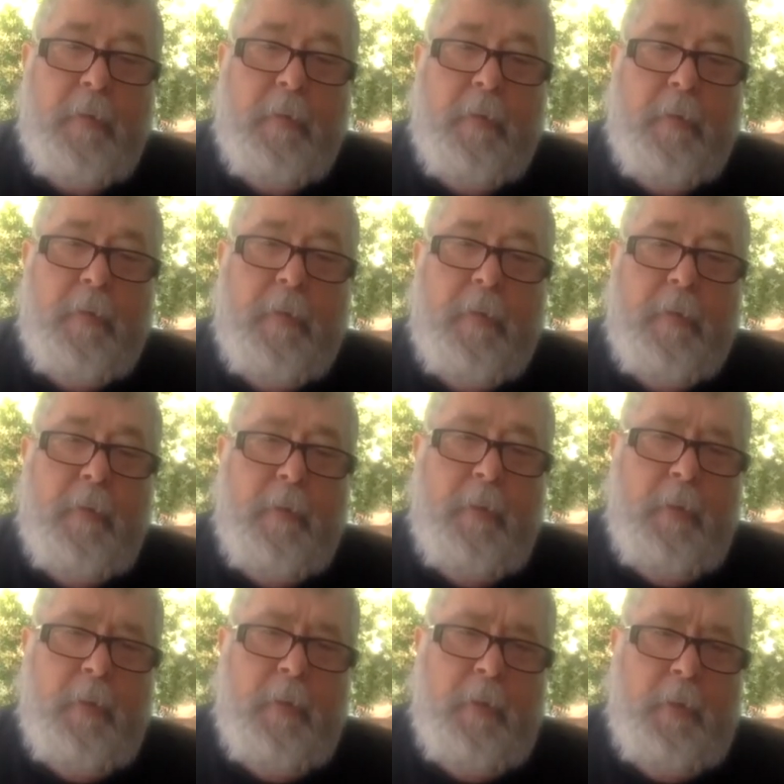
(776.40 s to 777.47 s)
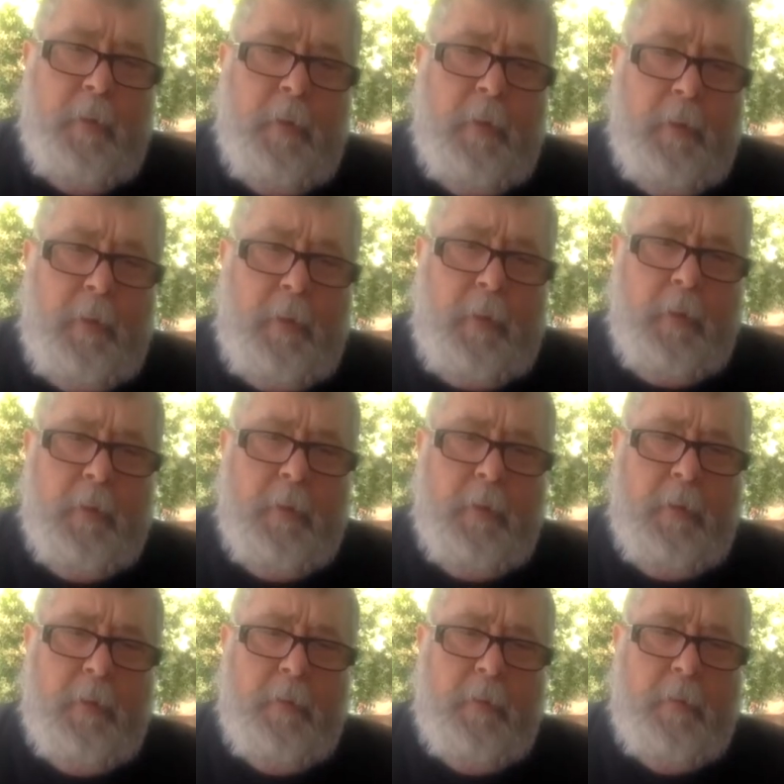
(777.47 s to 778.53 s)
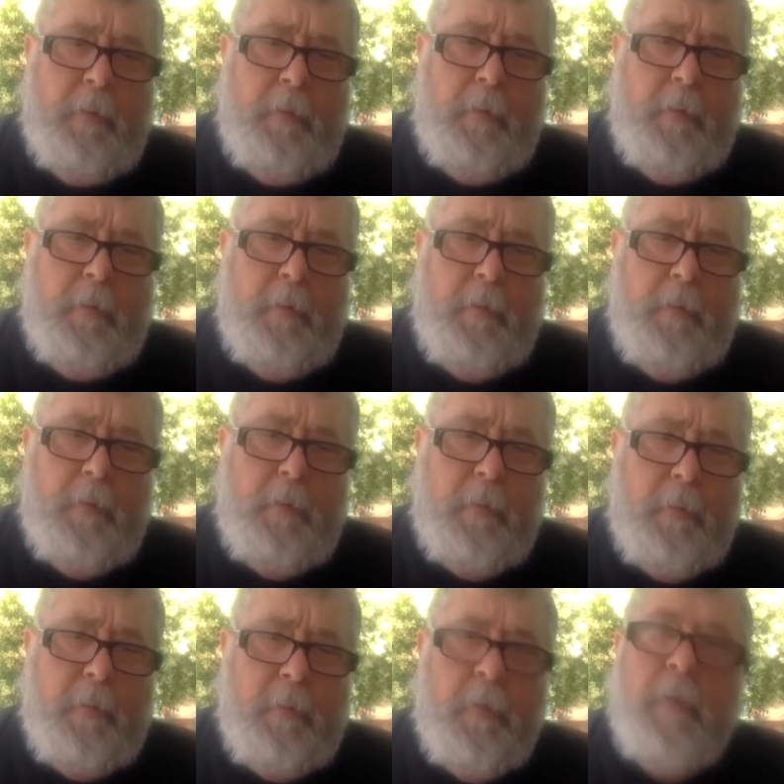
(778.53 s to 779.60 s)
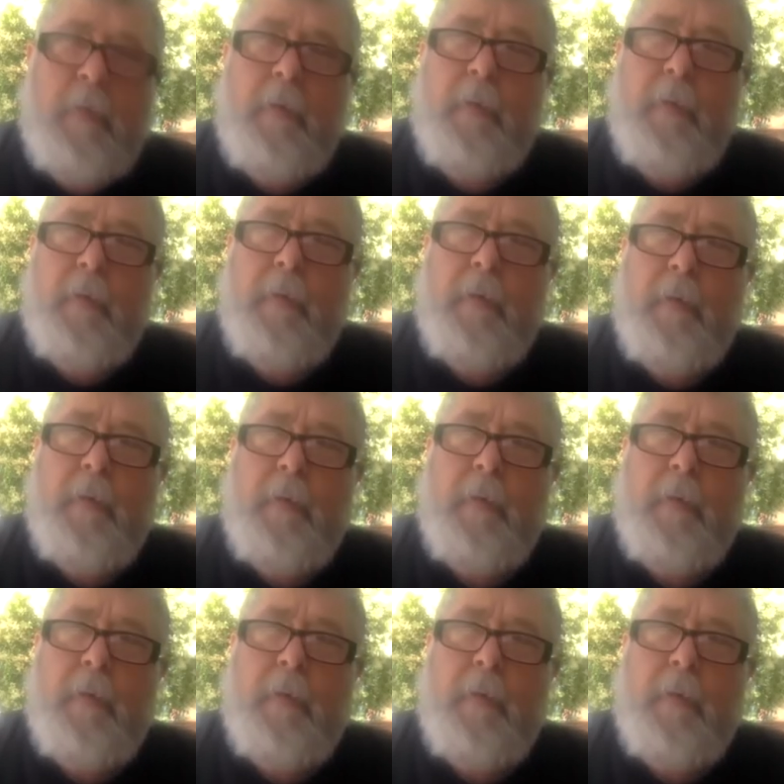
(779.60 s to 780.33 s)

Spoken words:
(silent)